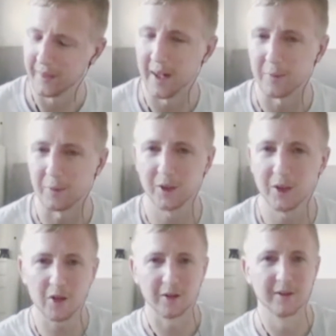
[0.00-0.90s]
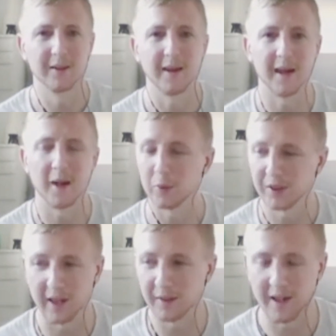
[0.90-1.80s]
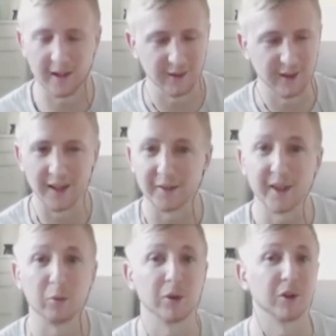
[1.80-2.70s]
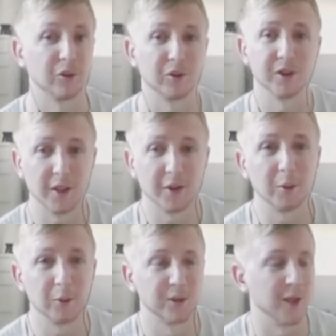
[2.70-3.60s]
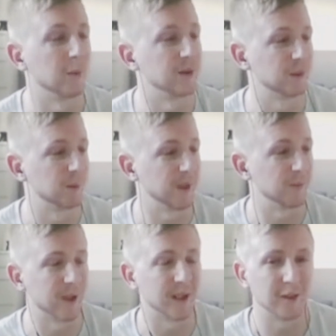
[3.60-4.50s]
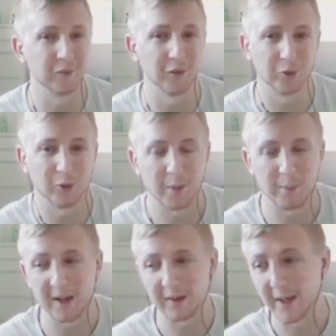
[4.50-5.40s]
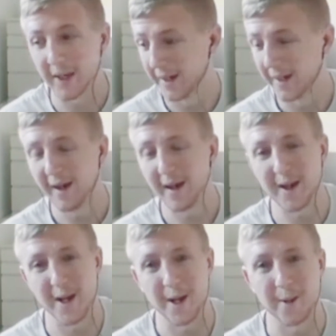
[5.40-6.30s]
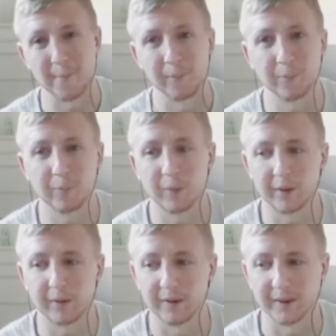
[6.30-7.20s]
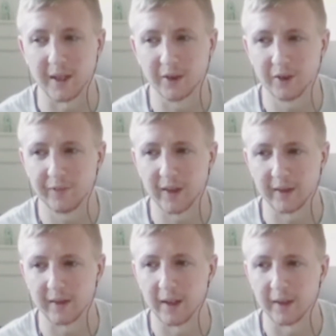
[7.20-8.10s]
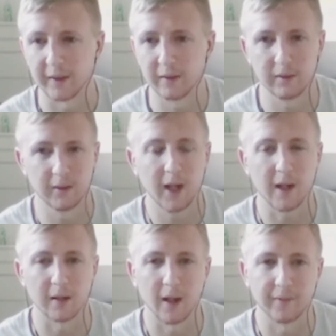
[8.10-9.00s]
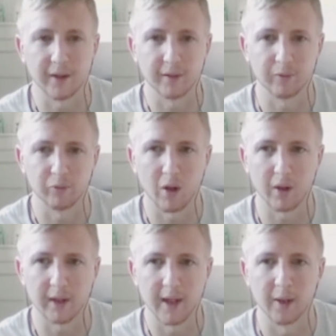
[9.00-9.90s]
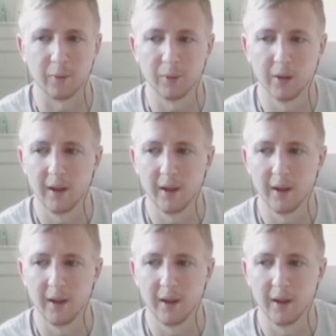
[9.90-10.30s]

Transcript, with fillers: That was good. I was I, I, I that was as good as I knew it was going to be when I first read about it because um, I just think that yeah, I think right now